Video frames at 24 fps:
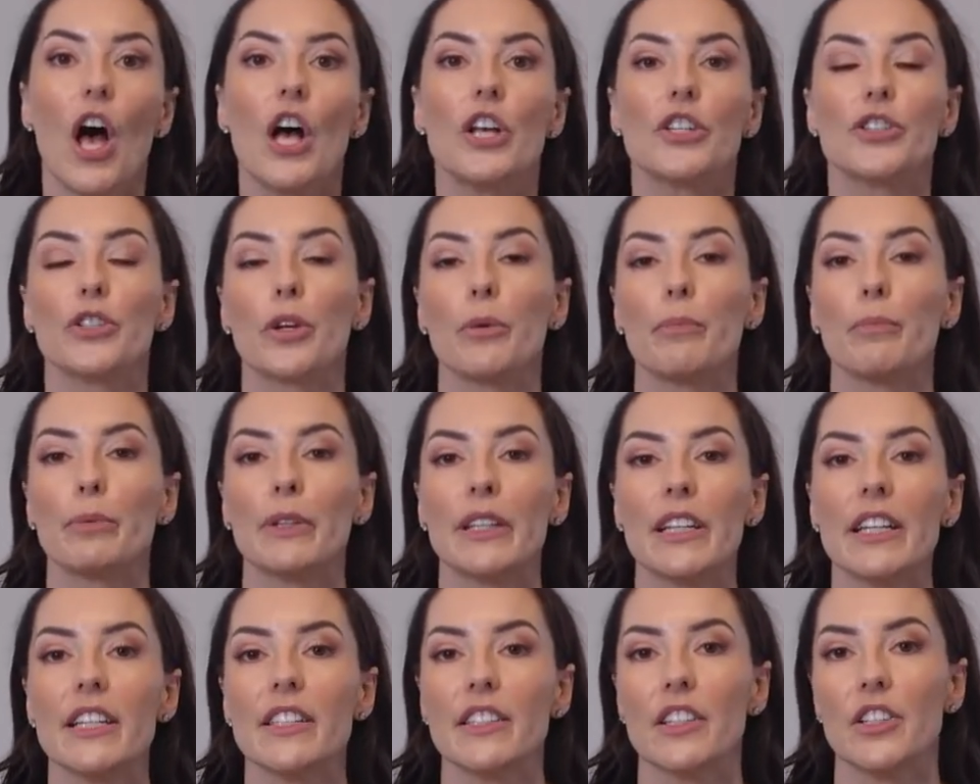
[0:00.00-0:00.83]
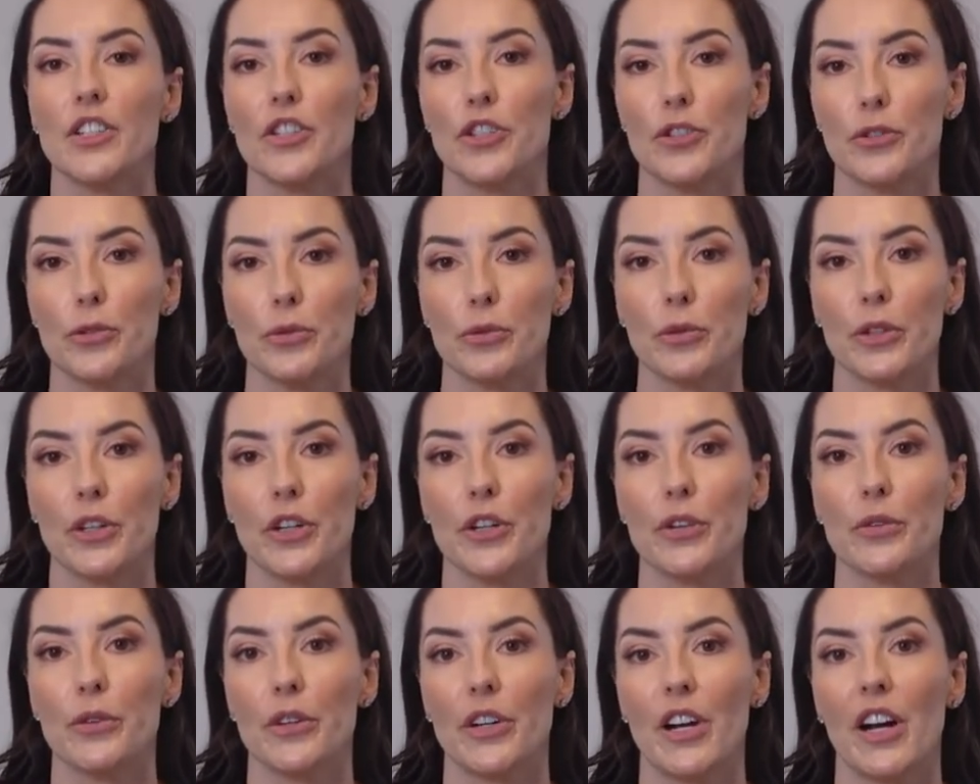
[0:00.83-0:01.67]
So please ensure
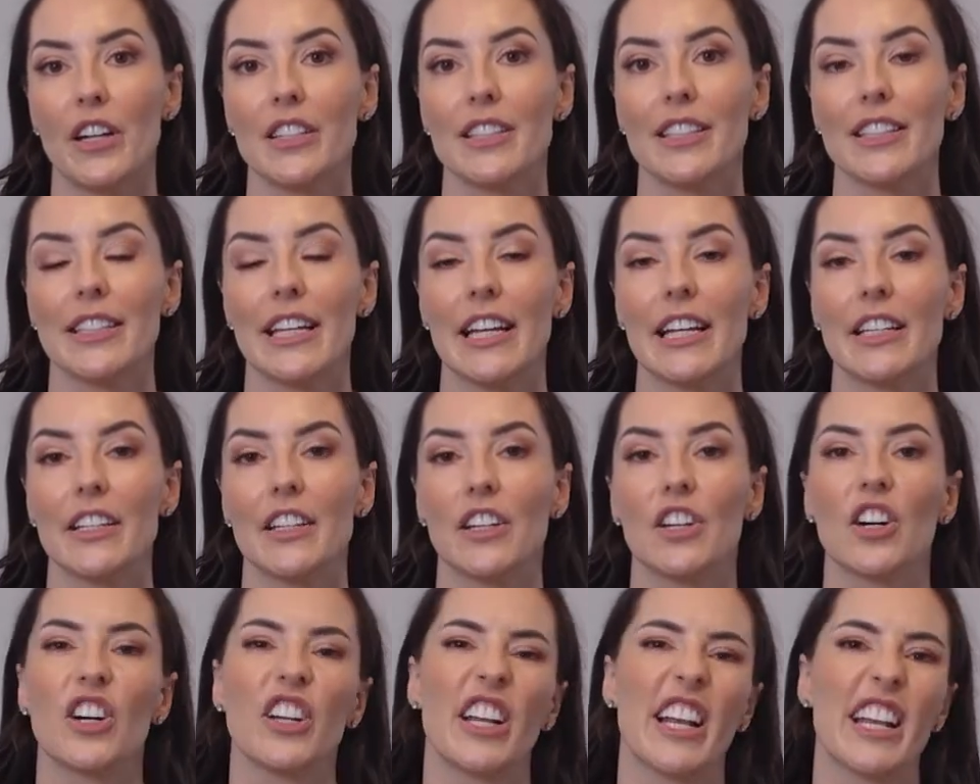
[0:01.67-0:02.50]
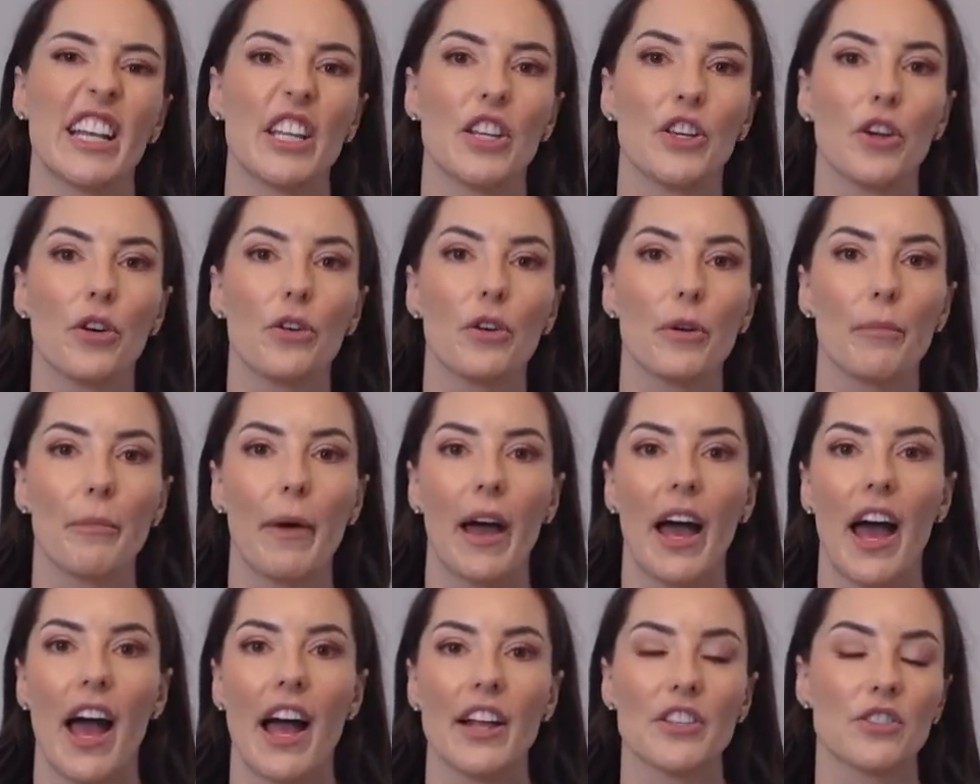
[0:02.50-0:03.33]
you are not standing on any yoga
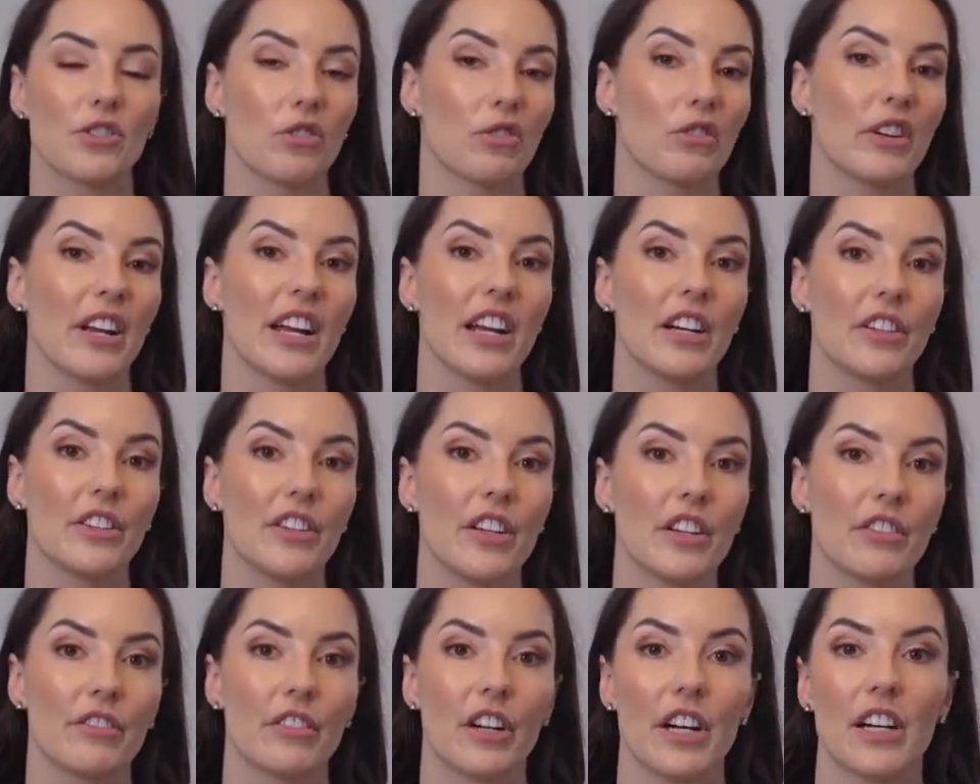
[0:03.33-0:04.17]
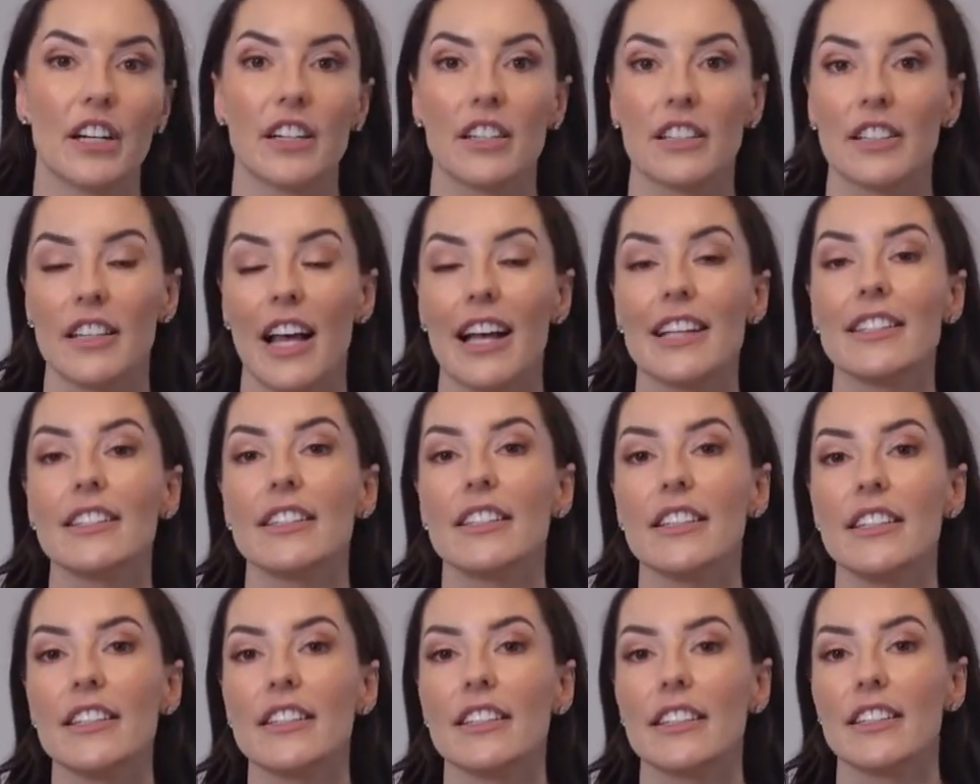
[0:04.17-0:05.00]
mats or area rugs, as
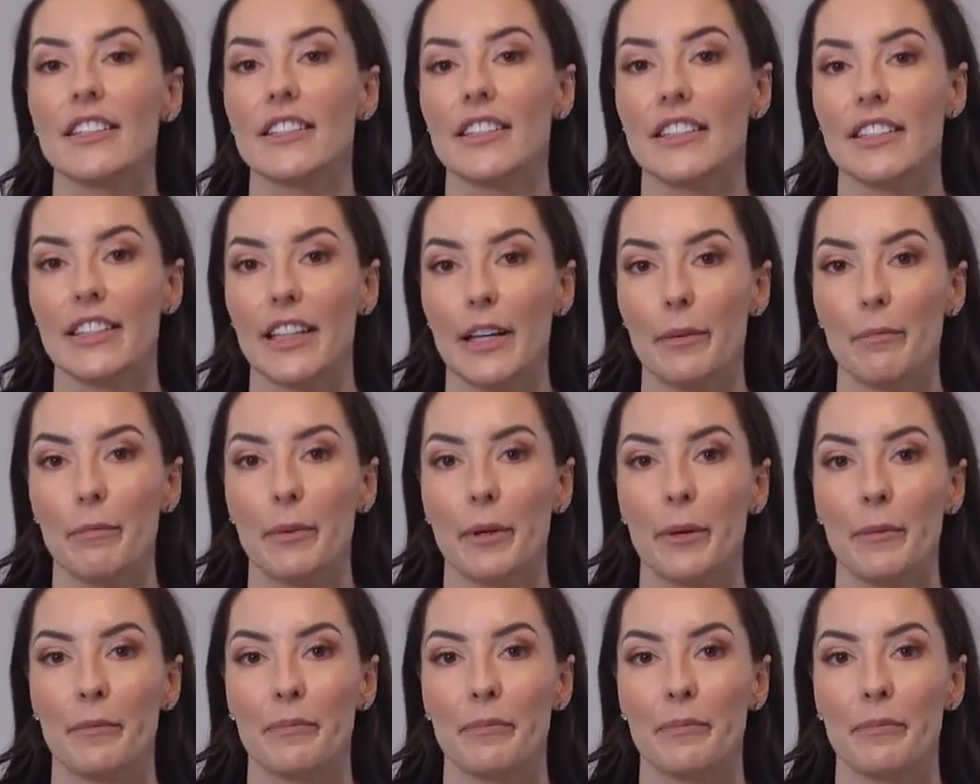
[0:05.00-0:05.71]
these can slip.